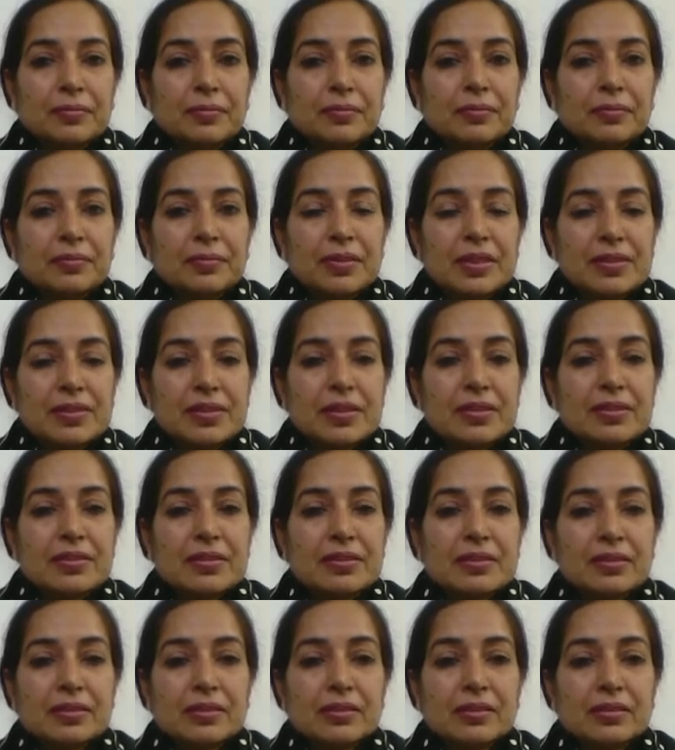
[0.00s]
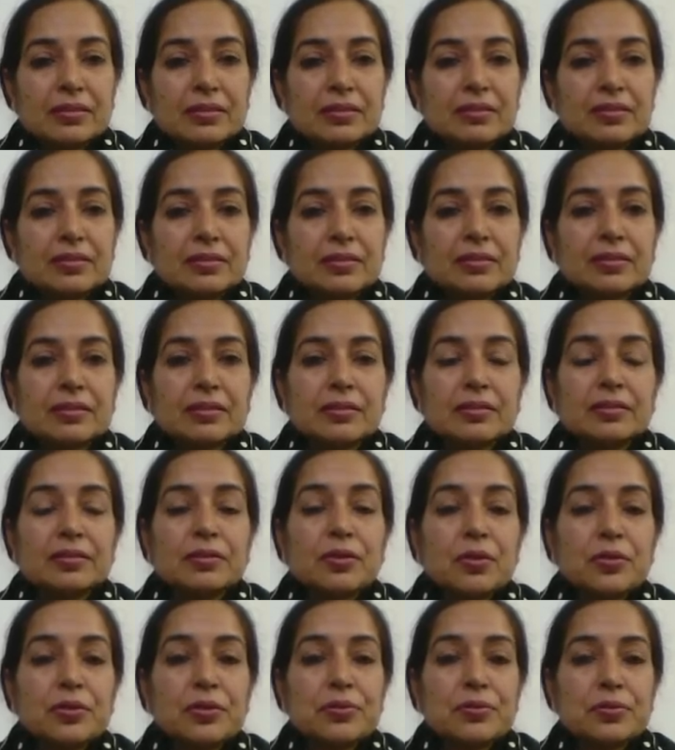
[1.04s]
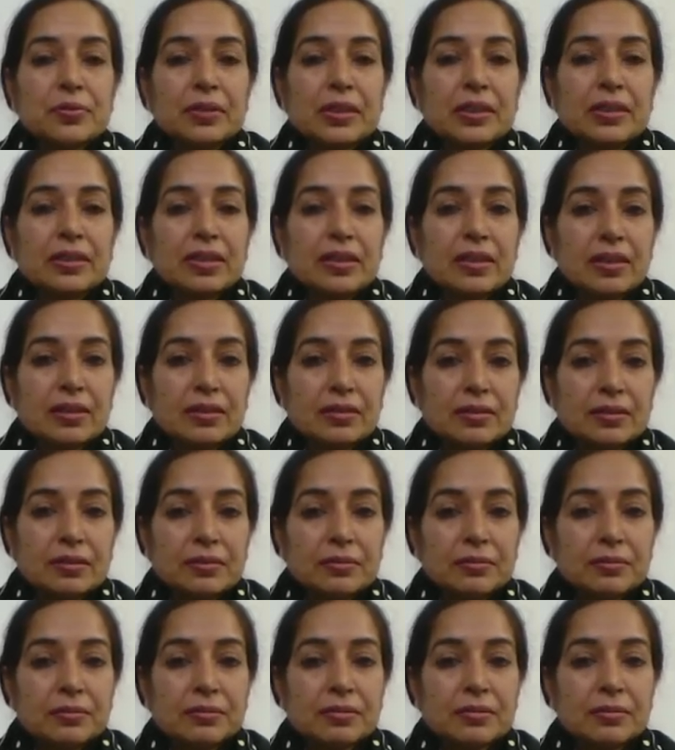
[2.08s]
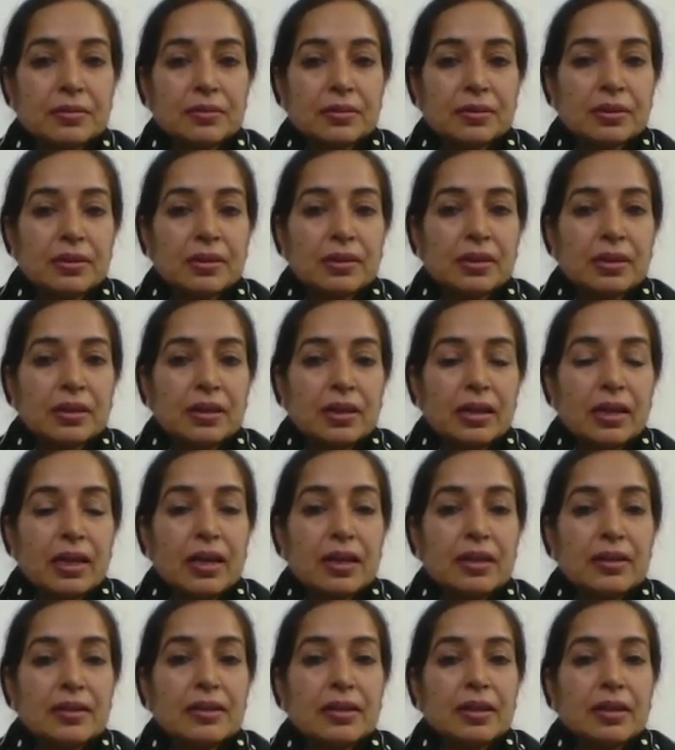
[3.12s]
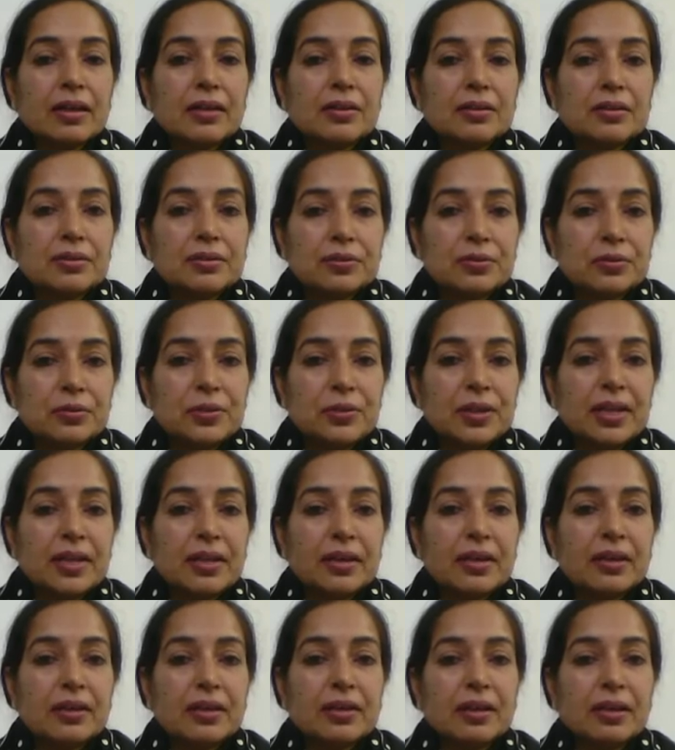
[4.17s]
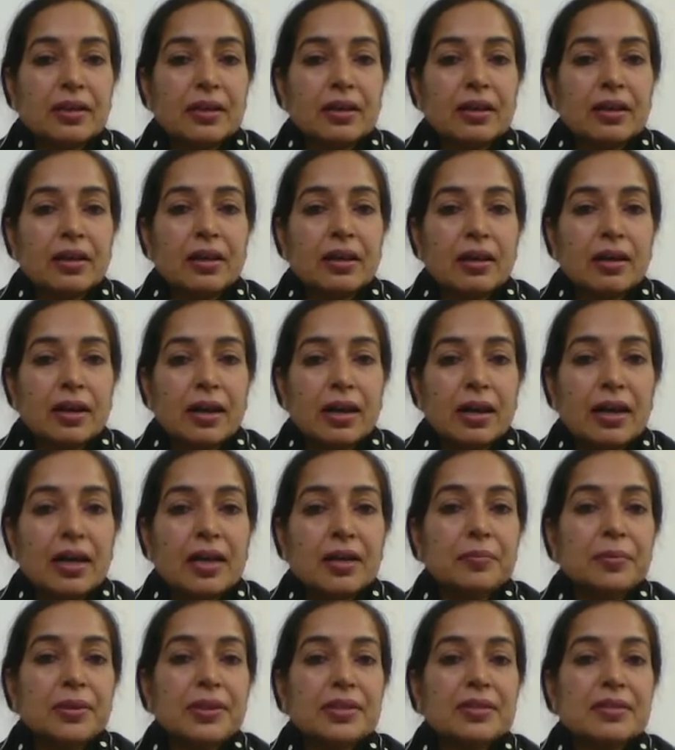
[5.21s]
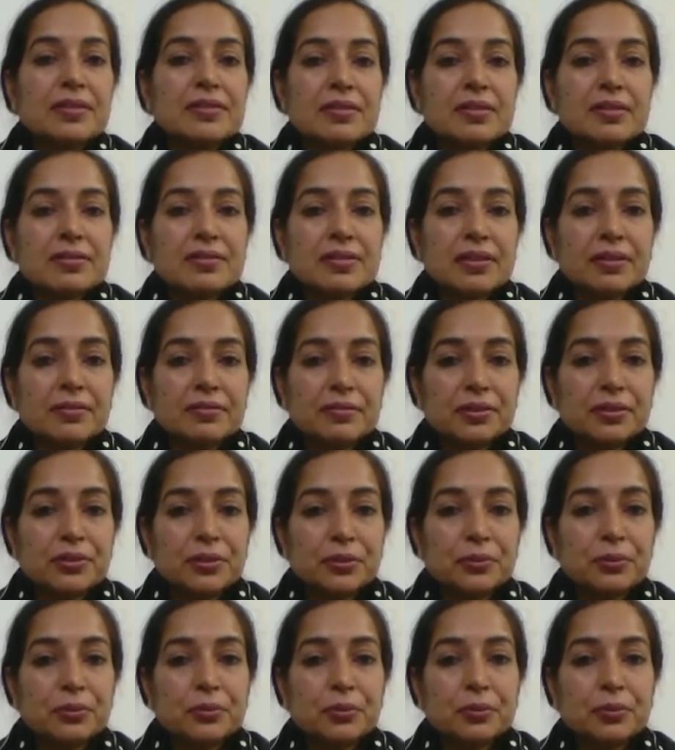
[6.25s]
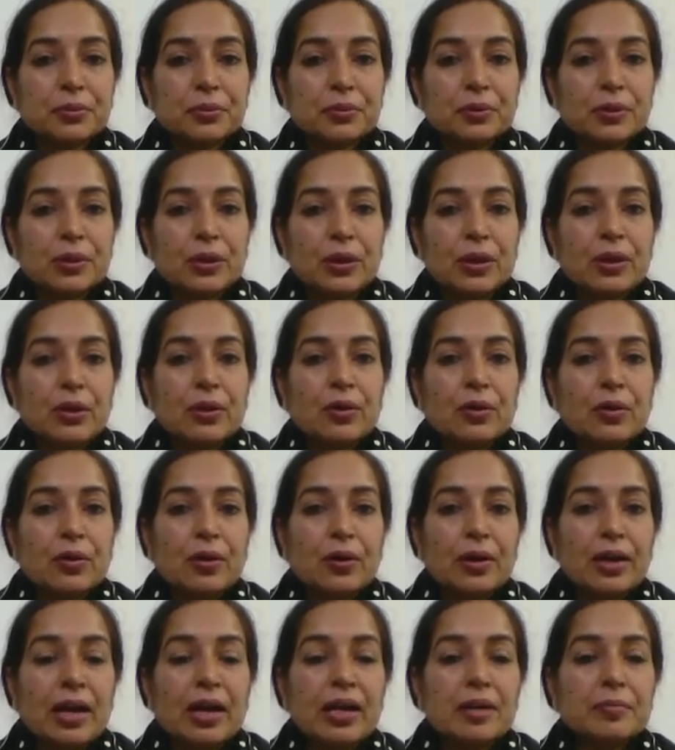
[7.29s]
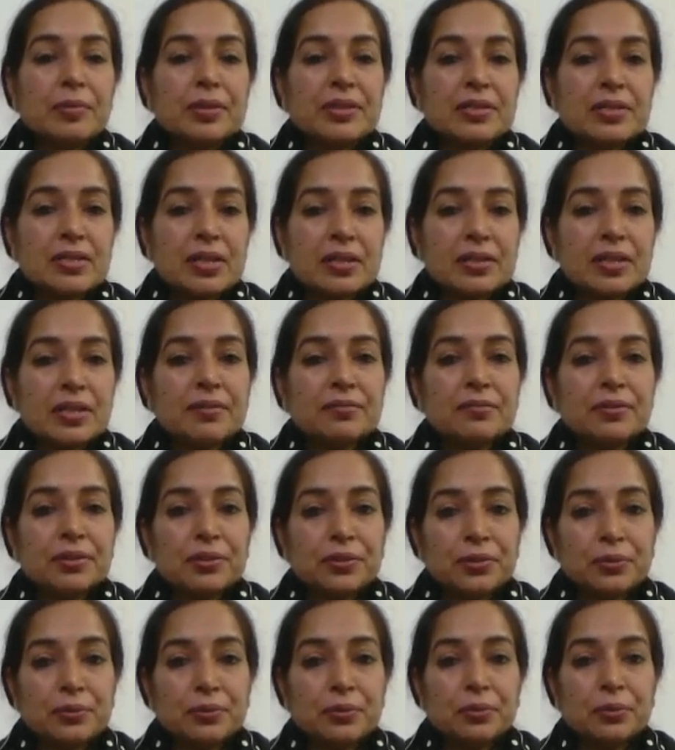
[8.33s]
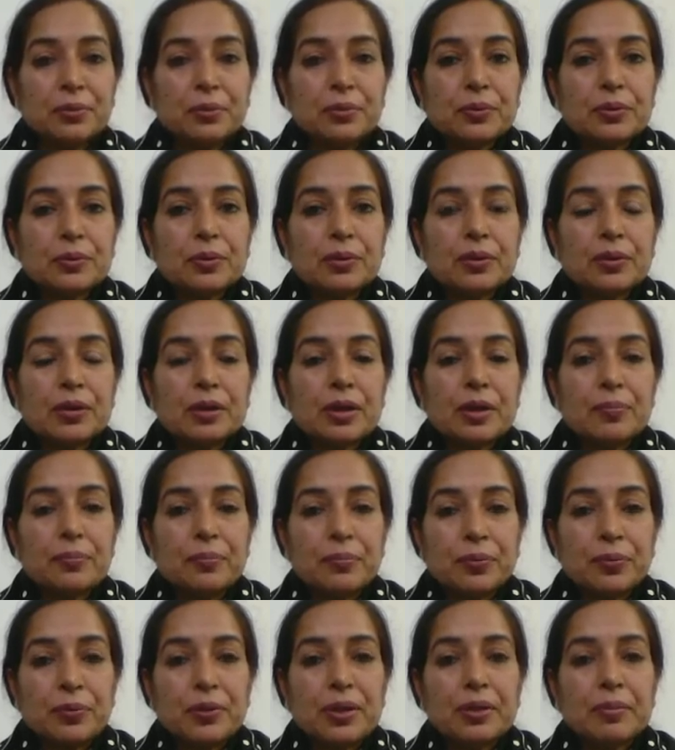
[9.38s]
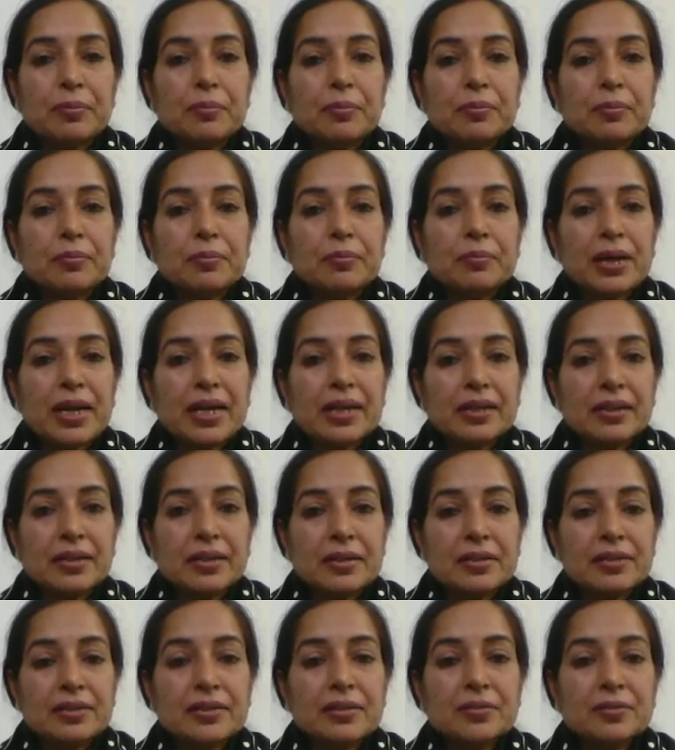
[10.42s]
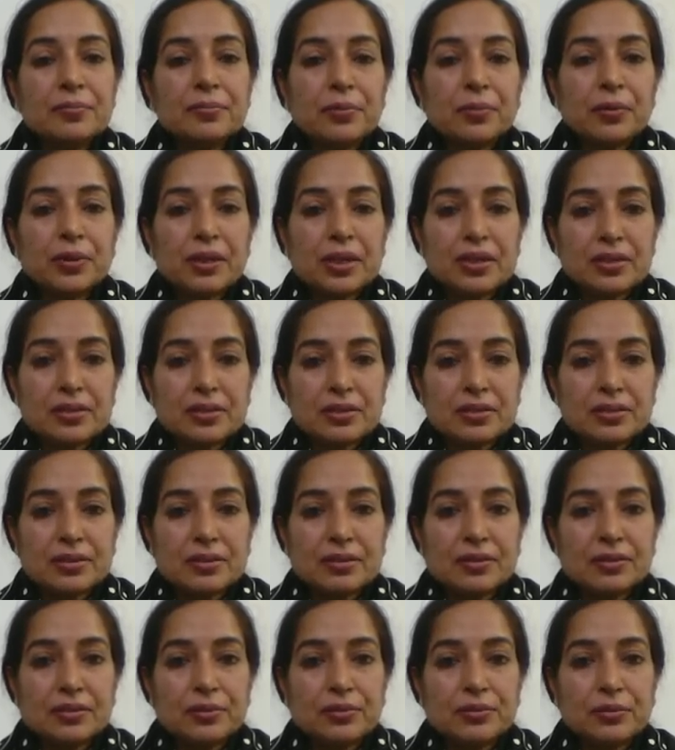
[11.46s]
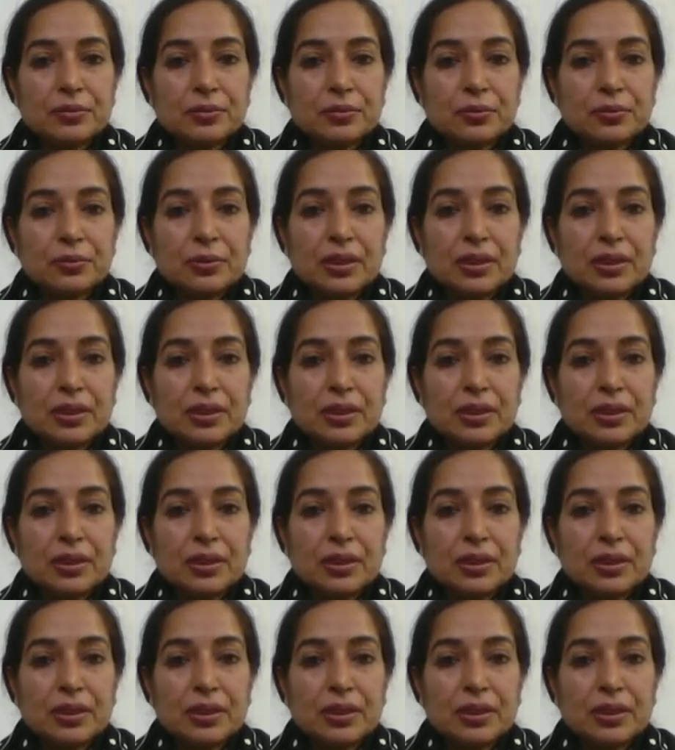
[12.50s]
This is Dr. Sunita Yadav, and today I'll be discussing with you, or I'll be studying with you, a poem by an Indian poet, Toru.